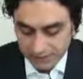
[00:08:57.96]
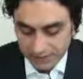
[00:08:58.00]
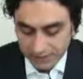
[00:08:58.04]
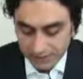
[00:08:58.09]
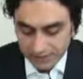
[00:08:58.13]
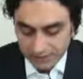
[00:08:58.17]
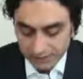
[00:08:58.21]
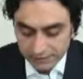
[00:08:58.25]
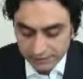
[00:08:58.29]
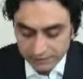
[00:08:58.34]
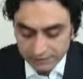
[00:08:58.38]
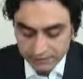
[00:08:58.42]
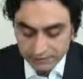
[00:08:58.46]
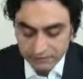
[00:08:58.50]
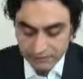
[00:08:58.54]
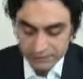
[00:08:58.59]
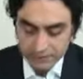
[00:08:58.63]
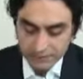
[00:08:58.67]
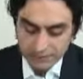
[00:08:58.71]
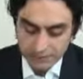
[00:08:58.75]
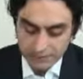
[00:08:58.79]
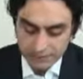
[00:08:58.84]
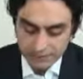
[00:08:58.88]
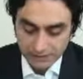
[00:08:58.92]

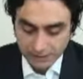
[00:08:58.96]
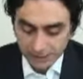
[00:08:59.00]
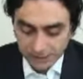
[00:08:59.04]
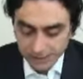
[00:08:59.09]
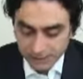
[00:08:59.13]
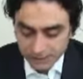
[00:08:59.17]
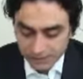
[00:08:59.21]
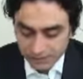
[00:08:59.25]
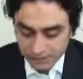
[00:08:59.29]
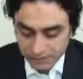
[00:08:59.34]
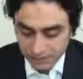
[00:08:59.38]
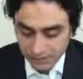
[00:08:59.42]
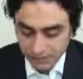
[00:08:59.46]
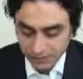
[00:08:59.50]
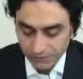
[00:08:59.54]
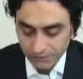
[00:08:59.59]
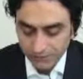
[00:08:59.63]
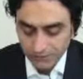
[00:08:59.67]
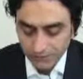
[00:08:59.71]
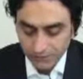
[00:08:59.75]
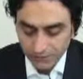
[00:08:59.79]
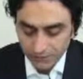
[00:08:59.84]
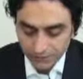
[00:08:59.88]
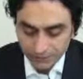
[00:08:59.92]
enter the gates of
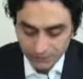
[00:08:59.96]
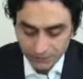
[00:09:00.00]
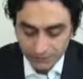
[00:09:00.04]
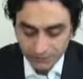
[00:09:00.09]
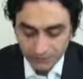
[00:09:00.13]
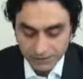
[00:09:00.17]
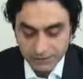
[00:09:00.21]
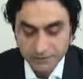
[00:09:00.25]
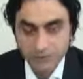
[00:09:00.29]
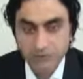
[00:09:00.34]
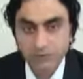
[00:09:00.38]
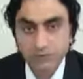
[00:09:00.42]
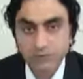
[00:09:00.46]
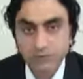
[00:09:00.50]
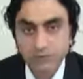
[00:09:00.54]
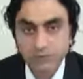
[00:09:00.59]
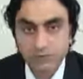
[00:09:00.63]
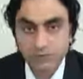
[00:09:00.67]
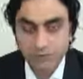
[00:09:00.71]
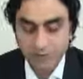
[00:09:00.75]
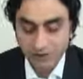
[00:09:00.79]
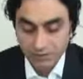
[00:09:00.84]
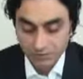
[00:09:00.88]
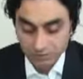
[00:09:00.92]
hellfire
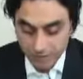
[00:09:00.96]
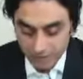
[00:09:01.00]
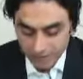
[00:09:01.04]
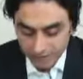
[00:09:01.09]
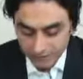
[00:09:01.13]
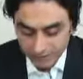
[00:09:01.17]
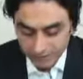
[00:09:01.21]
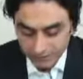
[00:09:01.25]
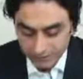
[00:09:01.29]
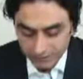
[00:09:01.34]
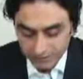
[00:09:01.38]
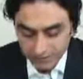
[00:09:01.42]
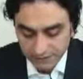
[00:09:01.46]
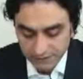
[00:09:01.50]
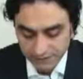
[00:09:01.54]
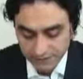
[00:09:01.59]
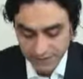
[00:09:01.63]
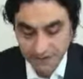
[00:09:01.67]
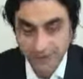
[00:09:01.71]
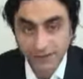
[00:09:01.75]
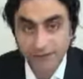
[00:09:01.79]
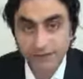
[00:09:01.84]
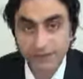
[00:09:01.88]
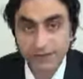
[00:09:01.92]
to abide
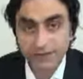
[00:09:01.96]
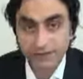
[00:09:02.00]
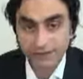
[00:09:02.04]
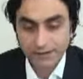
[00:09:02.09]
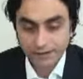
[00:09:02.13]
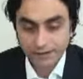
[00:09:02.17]
therein.